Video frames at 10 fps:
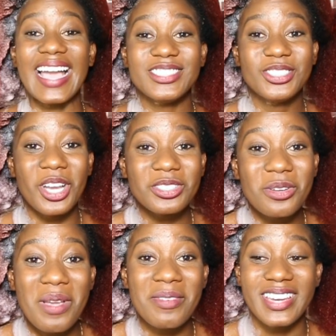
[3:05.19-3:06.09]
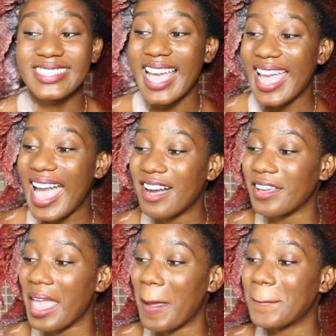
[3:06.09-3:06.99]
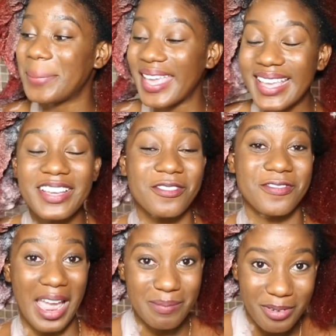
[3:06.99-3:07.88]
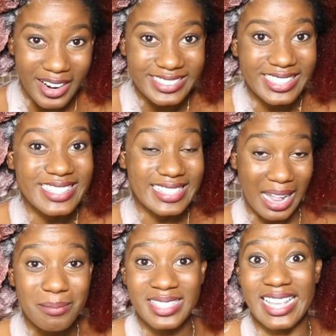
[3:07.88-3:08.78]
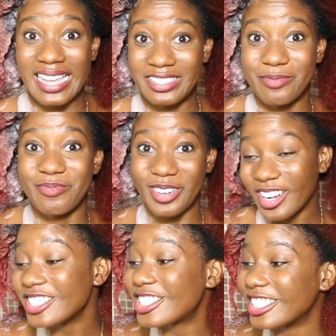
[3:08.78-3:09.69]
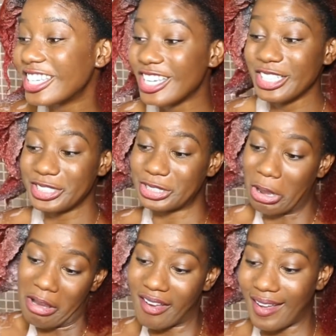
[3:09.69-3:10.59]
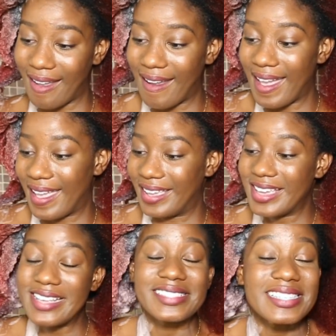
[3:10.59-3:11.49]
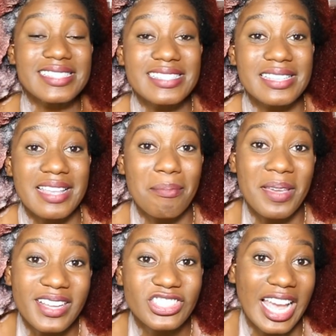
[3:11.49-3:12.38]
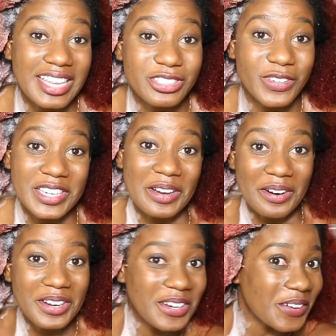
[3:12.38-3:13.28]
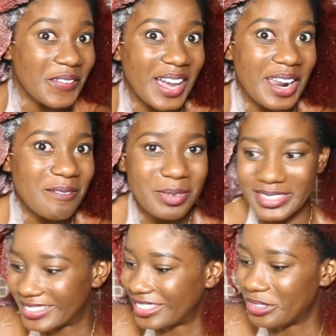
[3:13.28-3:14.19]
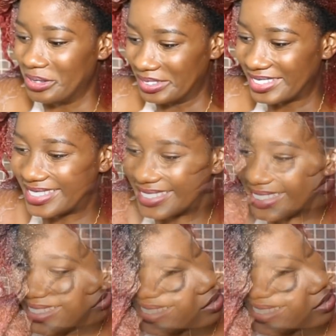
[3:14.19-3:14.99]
I just remember that I have a pink vibrating scalp massaging brush. So hey, since this is a pink challenge video, why not put it to use?